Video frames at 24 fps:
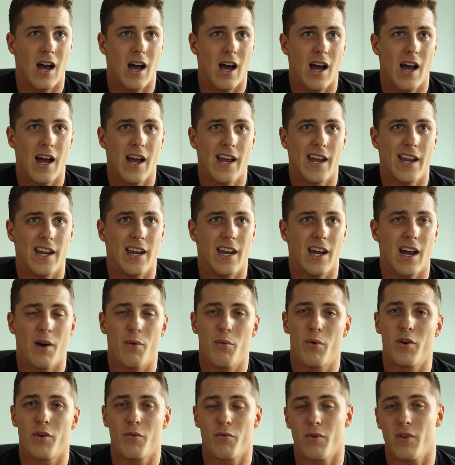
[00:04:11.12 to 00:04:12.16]
I
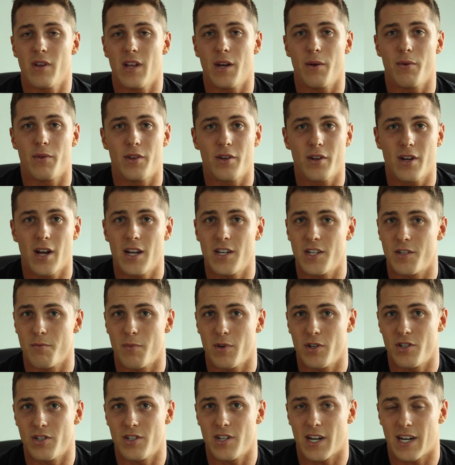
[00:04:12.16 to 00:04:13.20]
want to relate with you guys as
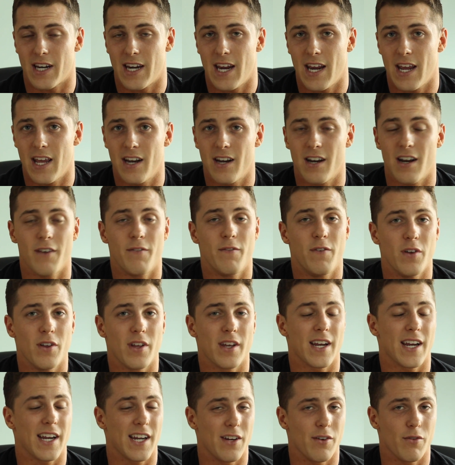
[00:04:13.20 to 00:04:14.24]
much as I can, and I feel
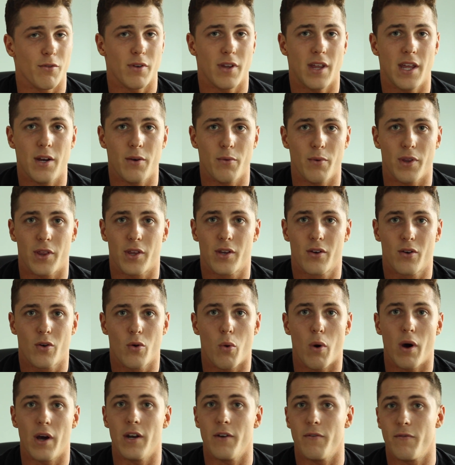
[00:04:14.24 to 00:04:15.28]
like I can relate with
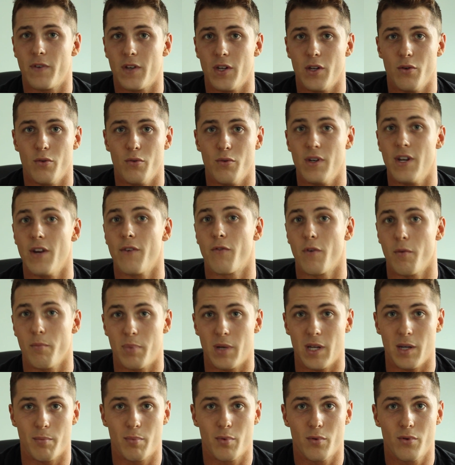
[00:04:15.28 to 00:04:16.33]
quite a few different
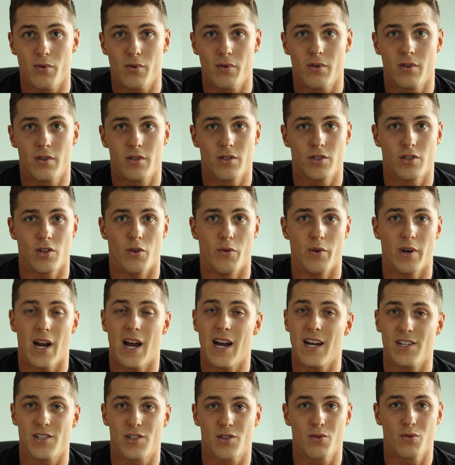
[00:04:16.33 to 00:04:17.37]
people. So in
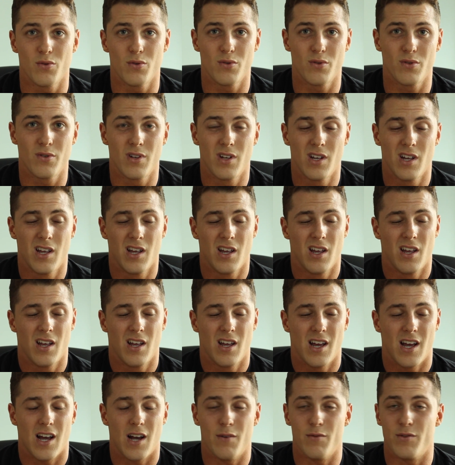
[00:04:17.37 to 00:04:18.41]
high school,
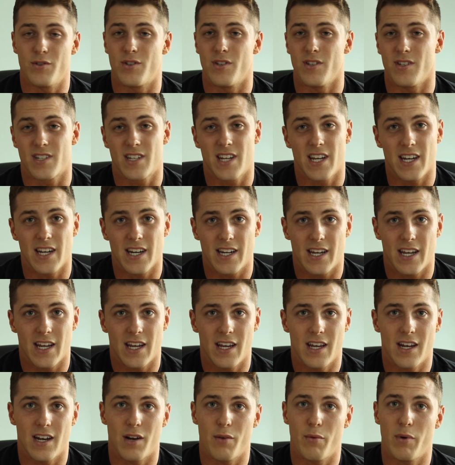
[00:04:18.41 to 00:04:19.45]
I was the skinny
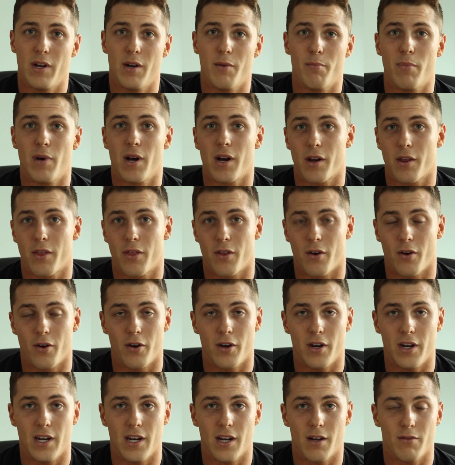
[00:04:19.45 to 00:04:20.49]
kid. I weighed
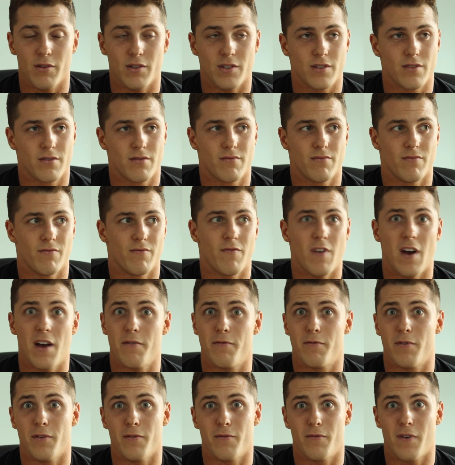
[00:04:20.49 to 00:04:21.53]
$130. I was
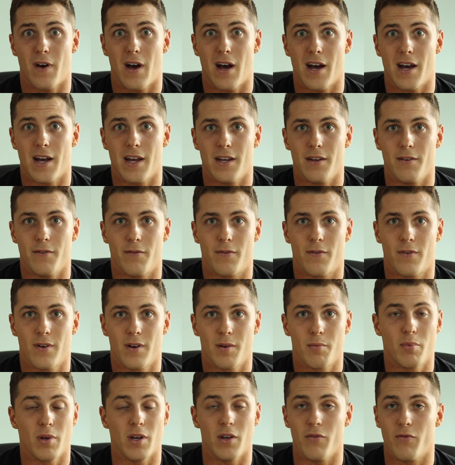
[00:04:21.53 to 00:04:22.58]
5'5".
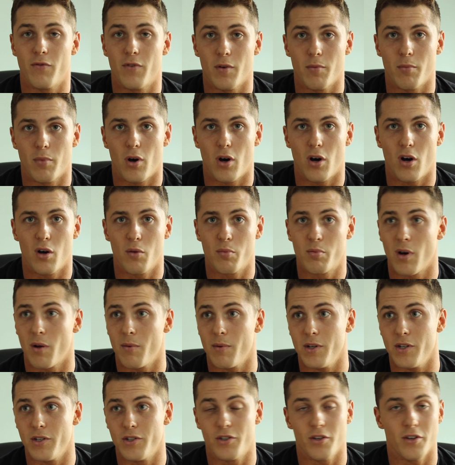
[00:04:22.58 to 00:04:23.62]
Played football.
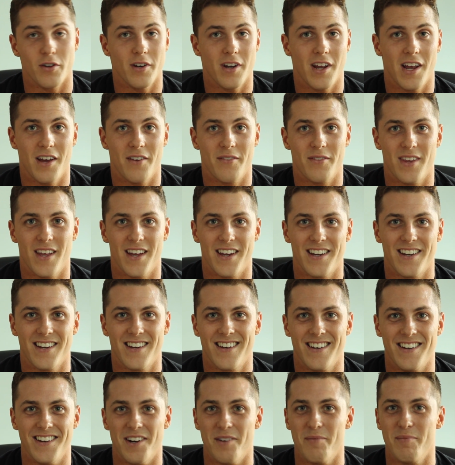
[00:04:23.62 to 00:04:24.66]
Probably shouldn't have
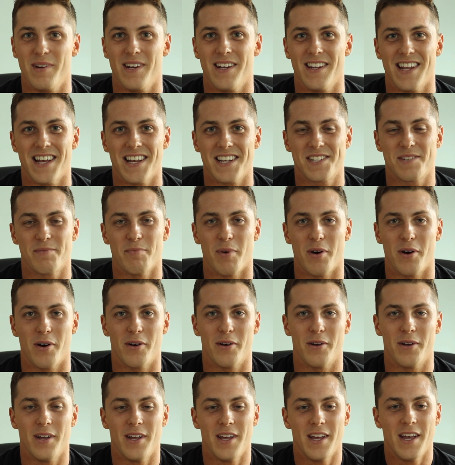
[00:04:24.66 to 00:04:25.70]
that, you know, being that
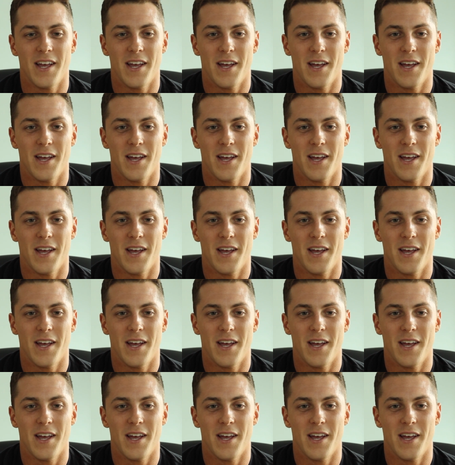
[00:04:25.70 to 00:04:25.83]
small.